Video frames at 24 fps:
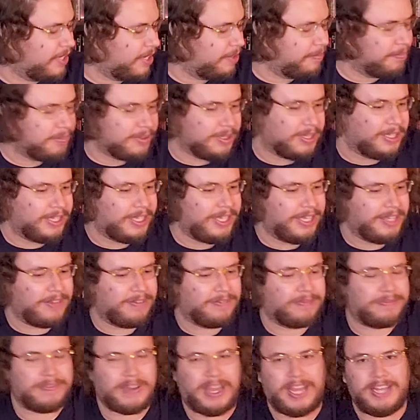I
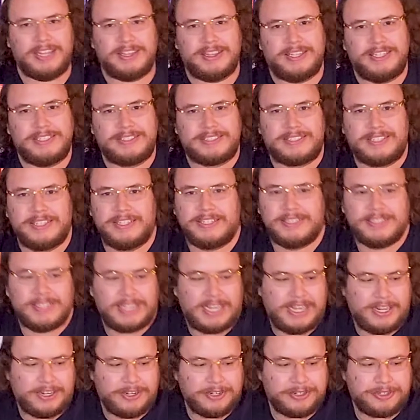believe, at least the
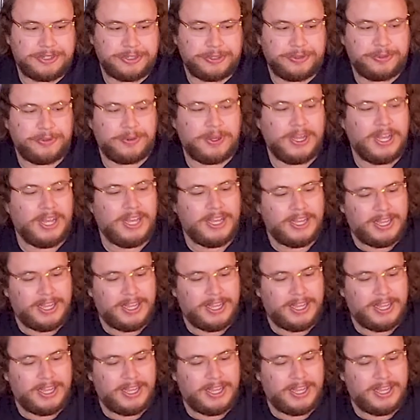latter two,